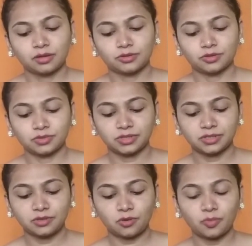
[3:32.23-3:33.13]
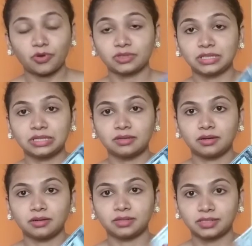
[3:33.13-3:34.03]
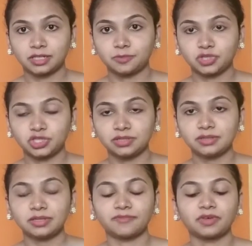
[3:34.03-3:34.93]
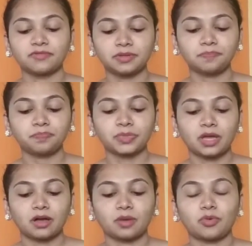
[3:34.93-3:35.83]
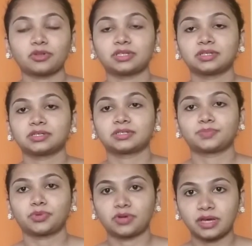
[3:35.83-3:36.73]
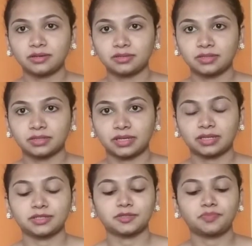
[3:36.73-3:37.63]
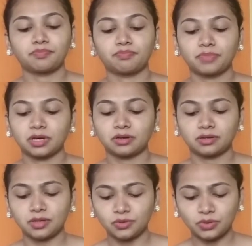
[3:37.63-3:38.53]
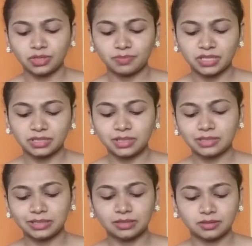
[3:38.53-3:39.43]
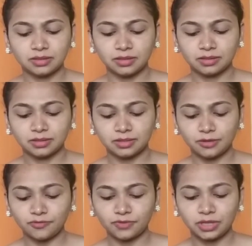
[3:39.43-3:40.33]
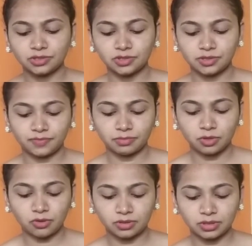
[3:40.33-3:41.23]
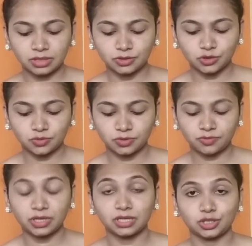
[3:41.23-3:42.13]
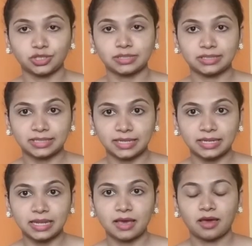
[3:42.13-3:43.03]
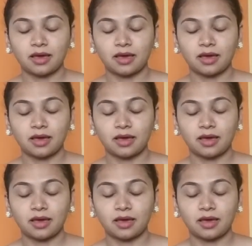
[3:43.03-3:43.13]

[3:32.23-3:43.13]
So this is all about the description they've given about this product, and now you can basically see this kind of ranges from L'Oreal. It shows for Asian skin.